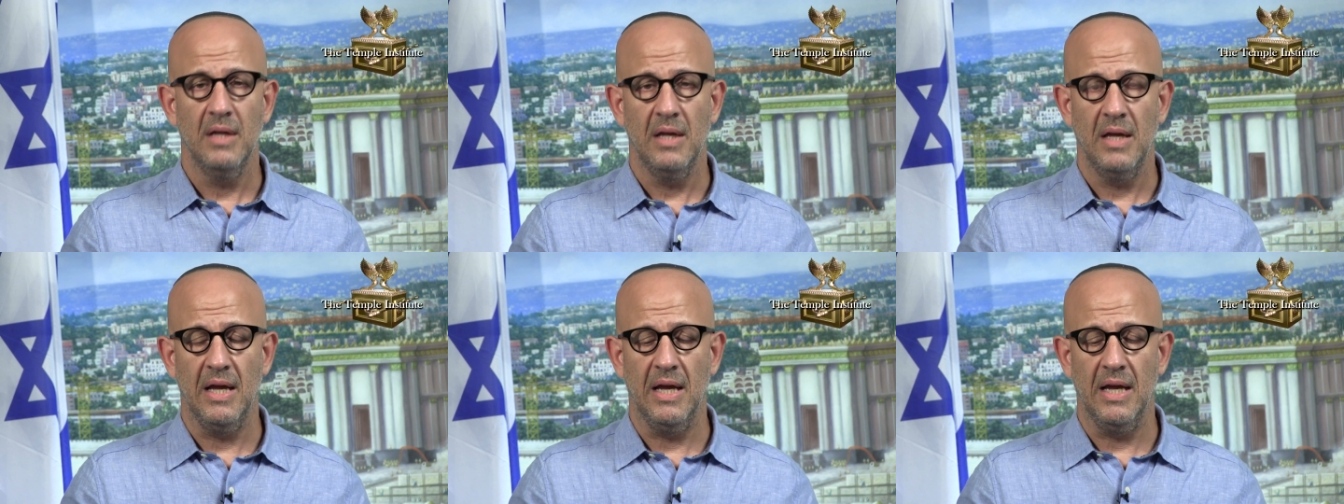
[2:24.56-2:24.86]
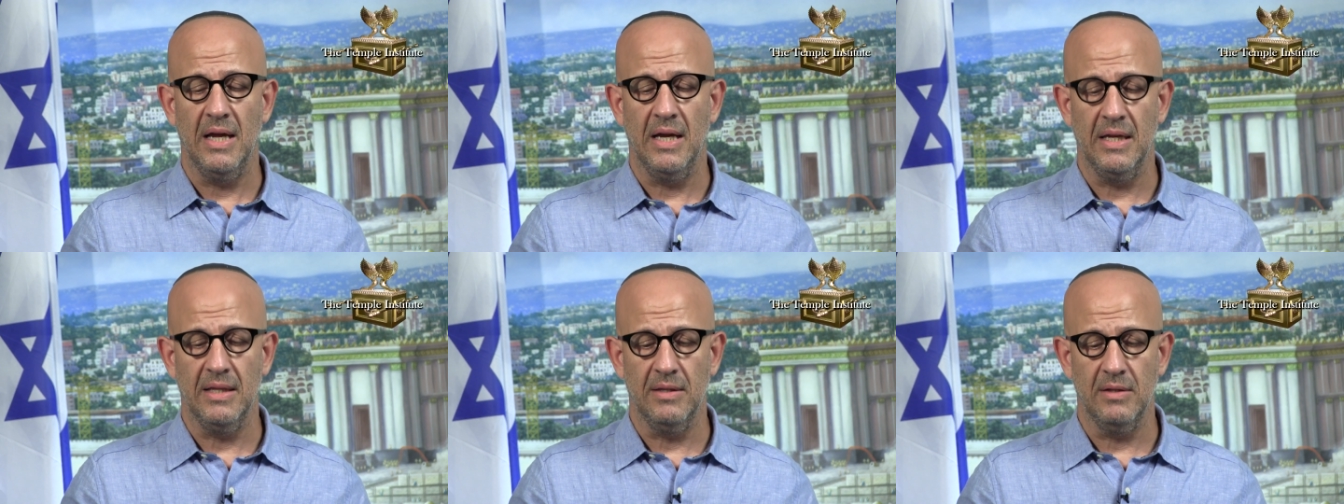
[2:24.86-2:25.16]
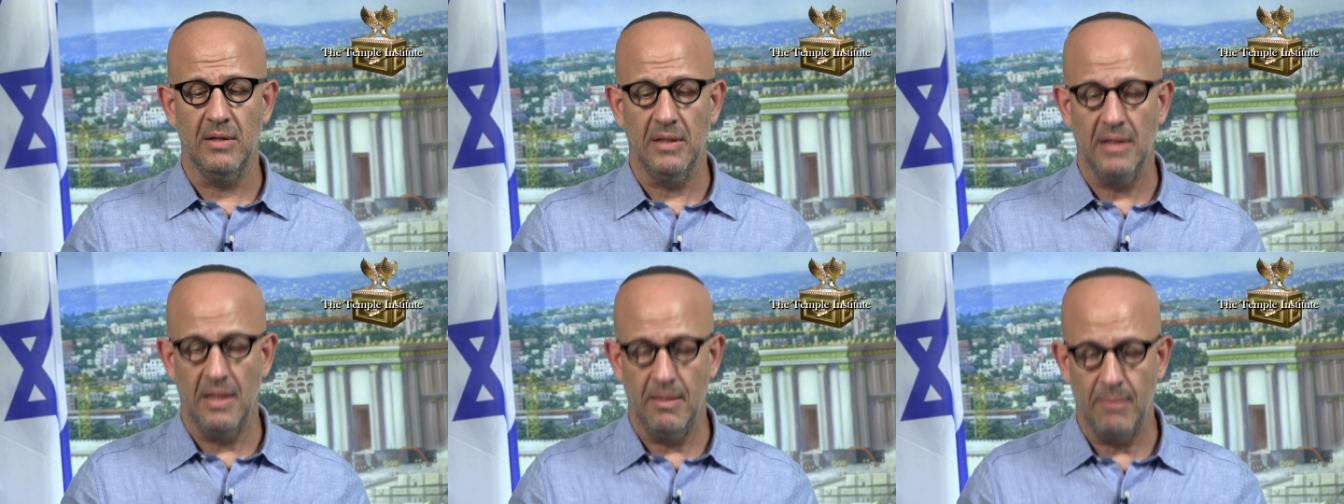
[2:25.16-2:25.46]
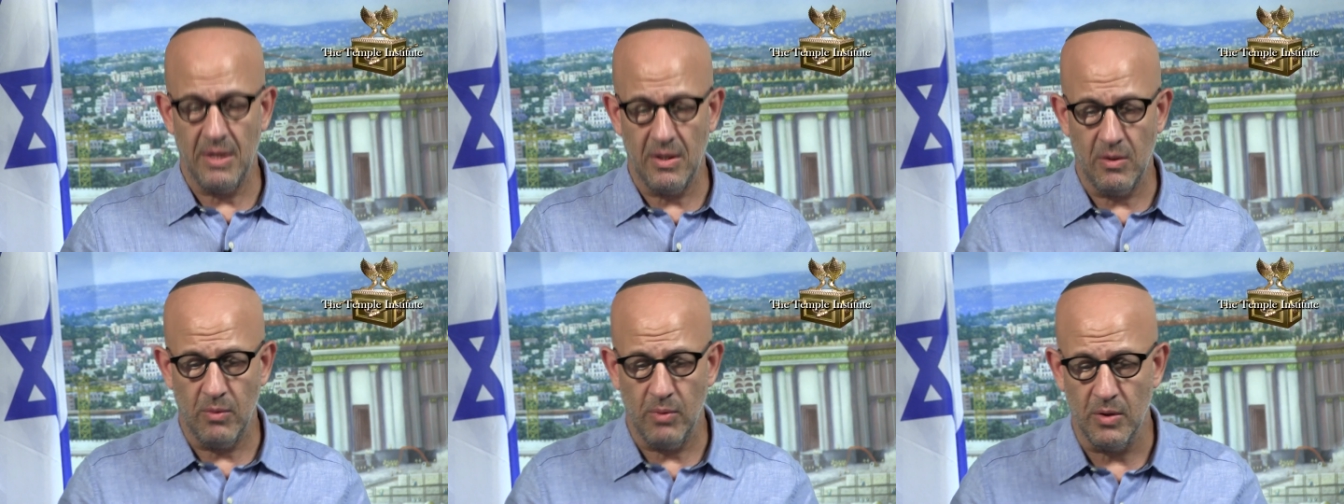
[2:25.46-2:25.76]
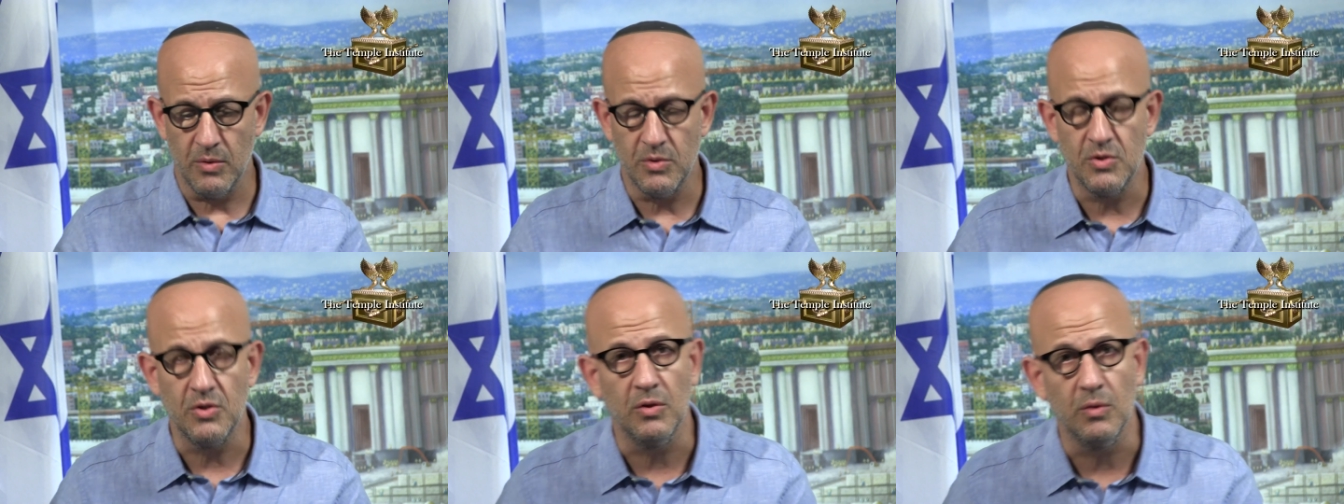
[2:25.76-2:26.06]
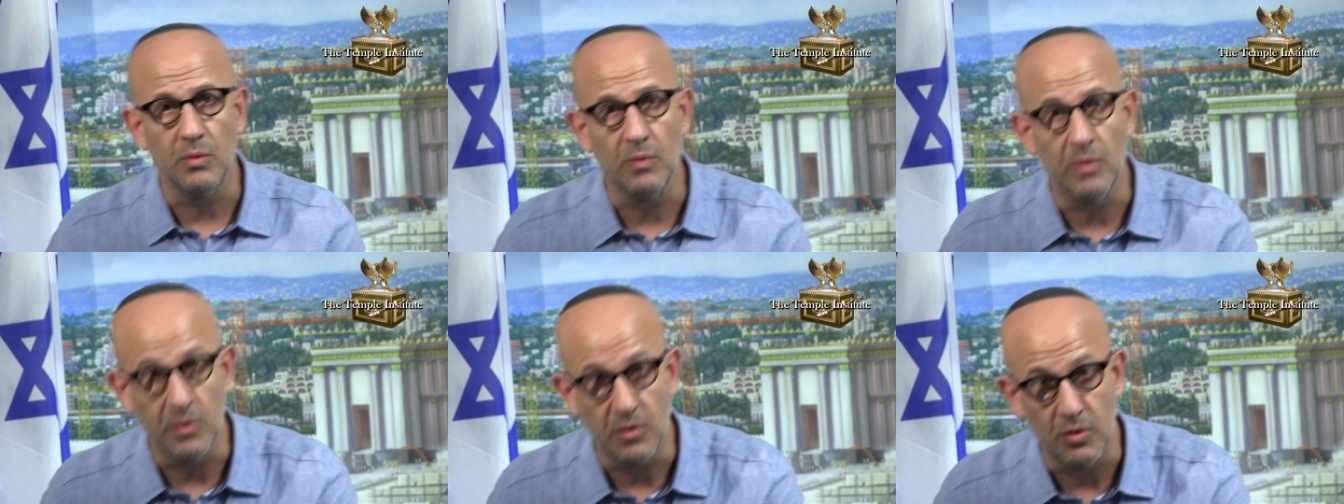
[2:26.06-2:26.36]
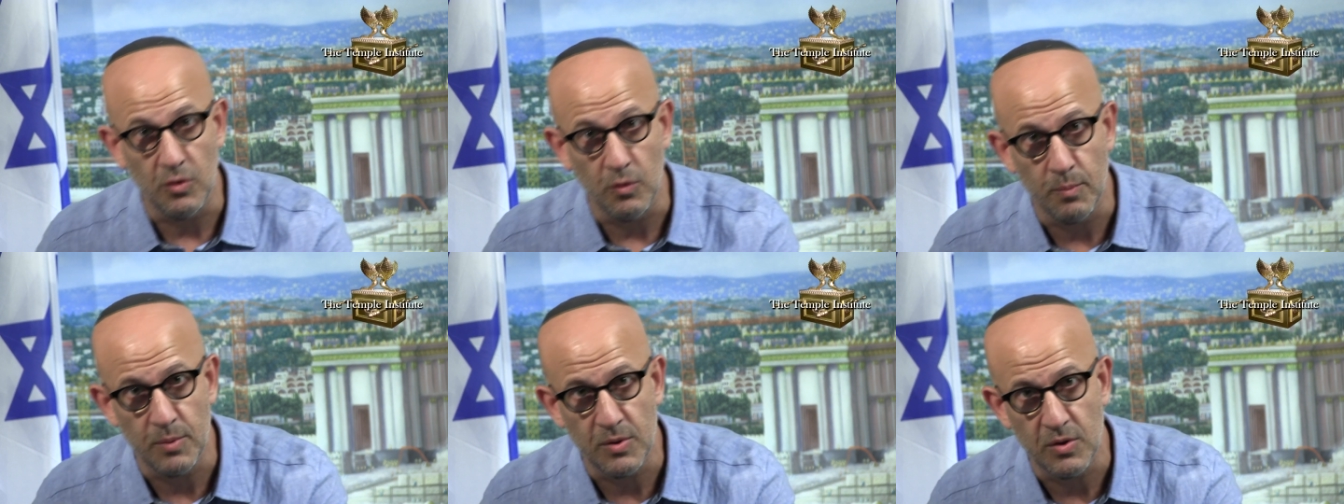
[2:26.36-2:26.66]
And let me quote you the
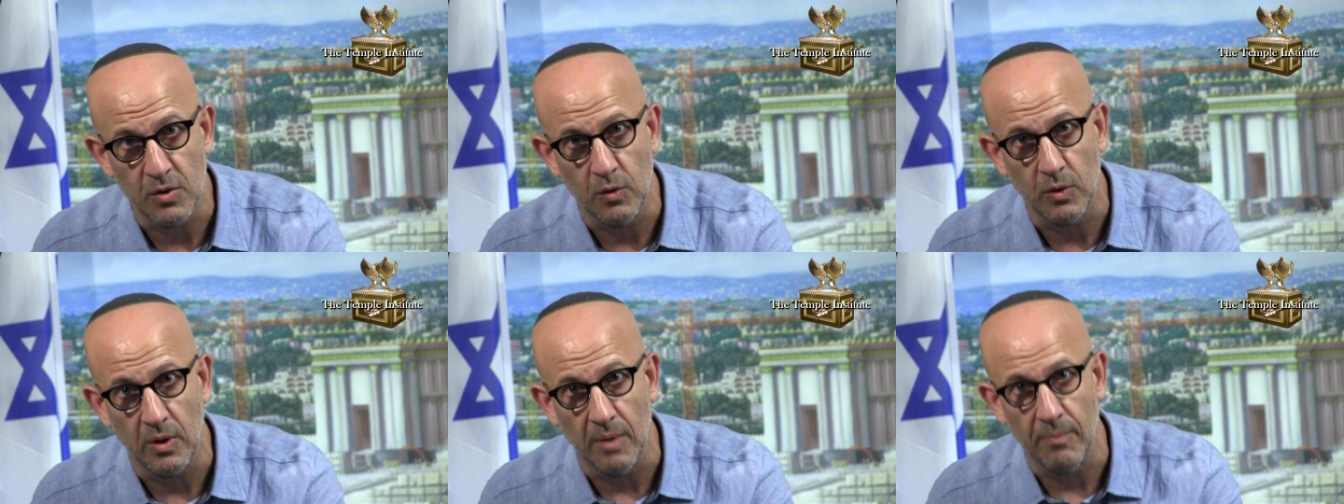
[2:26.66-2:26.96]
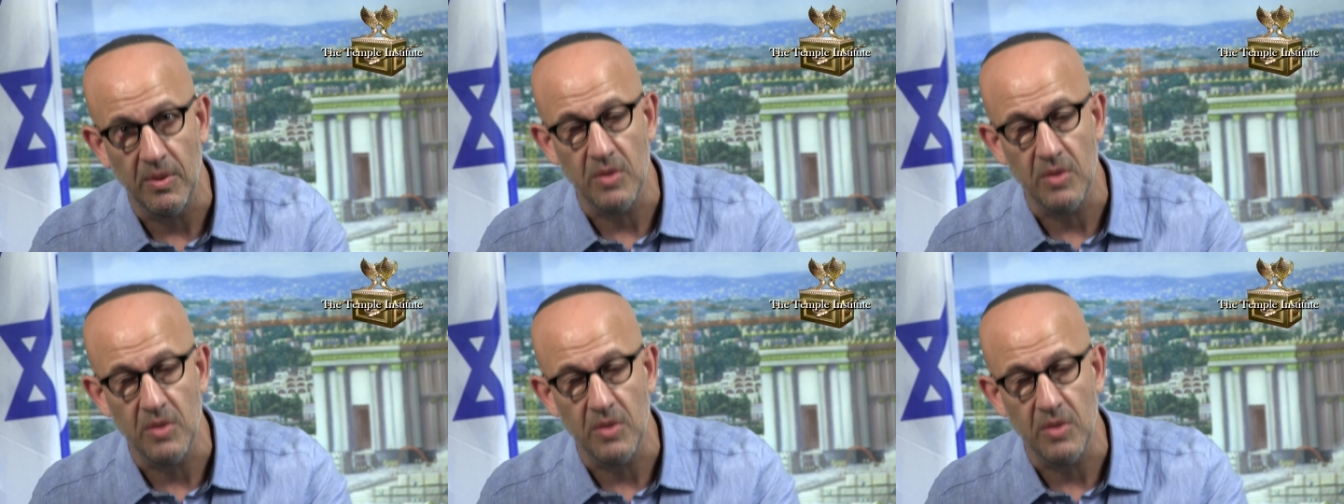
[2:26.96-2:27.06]
2 Psukim.